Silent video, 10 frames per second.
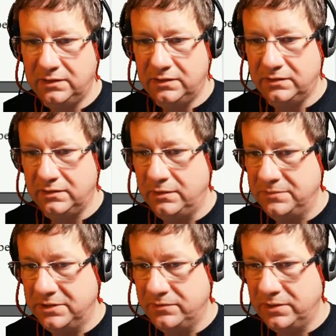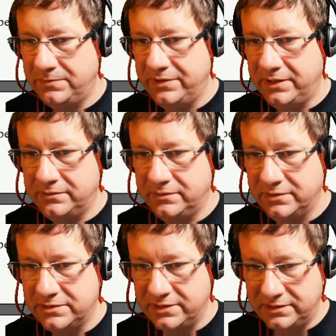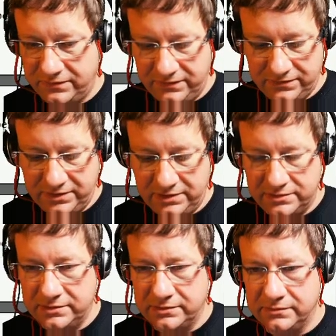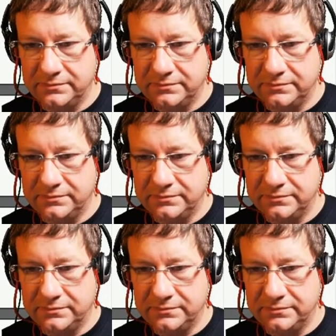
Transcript: going to up that. I'm going to say it's 15 too.